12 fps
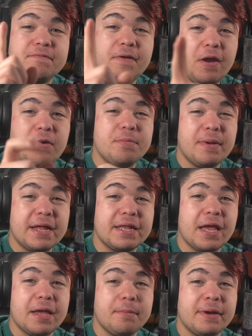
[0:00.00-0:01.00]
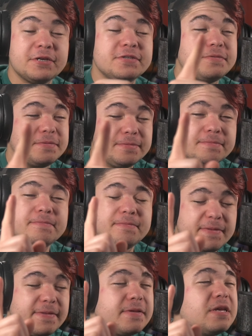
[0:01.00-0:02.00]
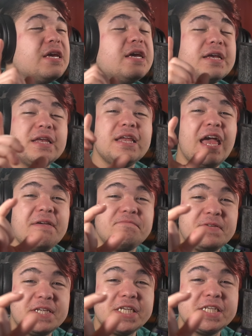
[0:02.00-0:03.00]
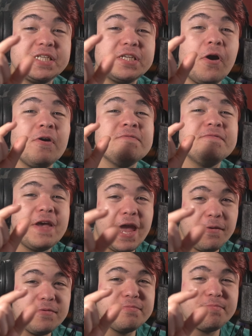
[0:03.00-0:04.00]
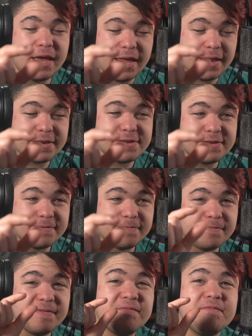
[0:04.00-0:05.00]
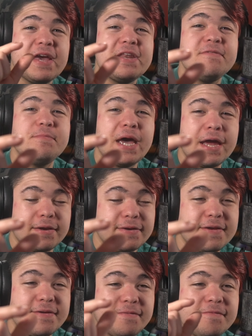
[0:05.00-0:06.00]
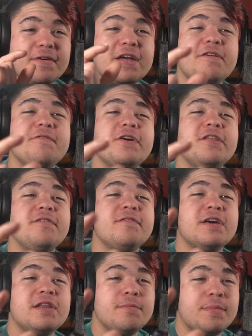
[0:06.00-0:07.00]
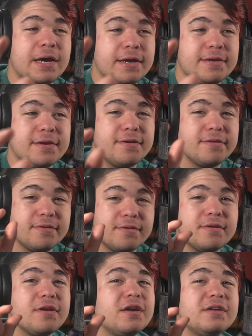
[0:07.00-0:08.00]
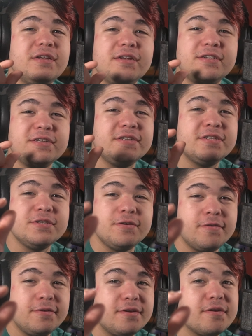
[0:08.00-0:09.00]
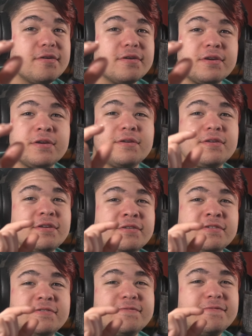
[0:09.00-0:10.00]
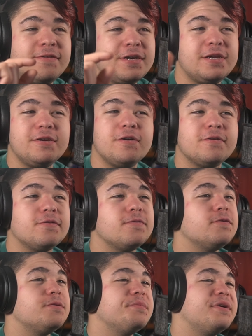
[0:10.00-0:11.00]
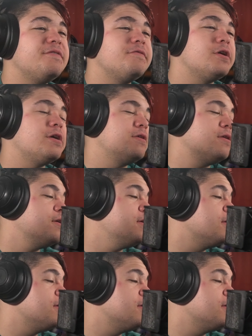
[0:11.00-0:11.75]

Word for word: Very bad nightmares. Emphasis on very bad. Very bad. Very, very, very bad. That is not good. This is very not good, my friend.